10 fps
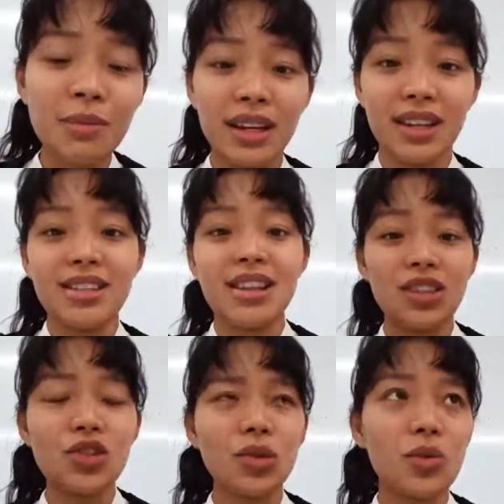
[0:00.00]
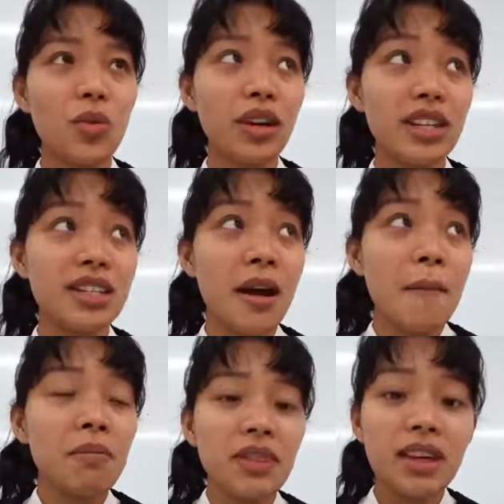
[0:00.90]
my attention was
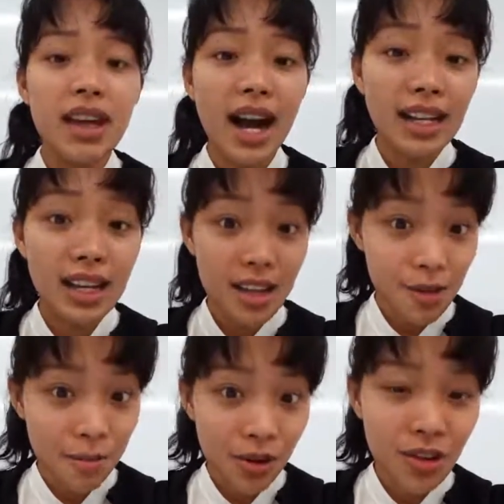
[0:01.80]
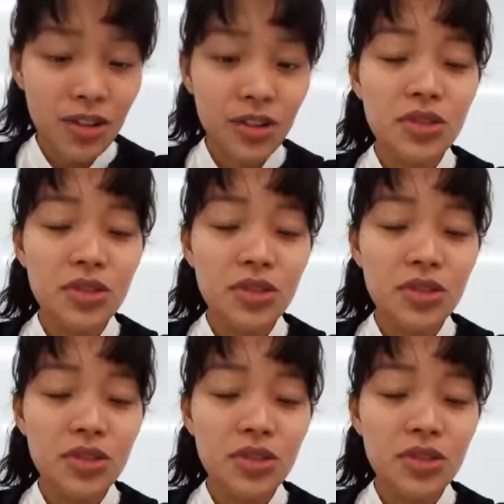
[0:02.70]
the yakiimo.